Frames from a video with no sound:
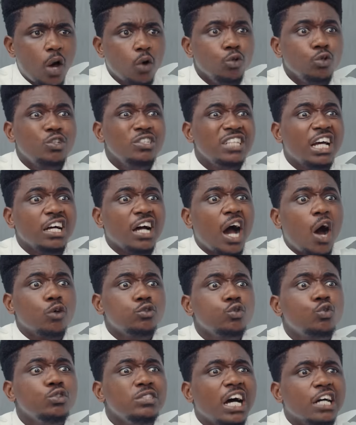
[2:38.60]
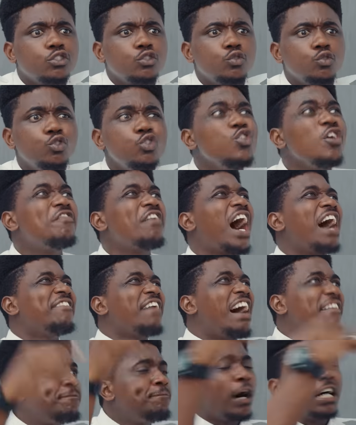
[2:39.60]
I was looking at you. Didn't even
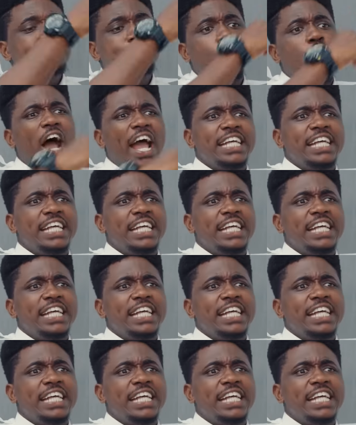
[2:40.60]
have fast four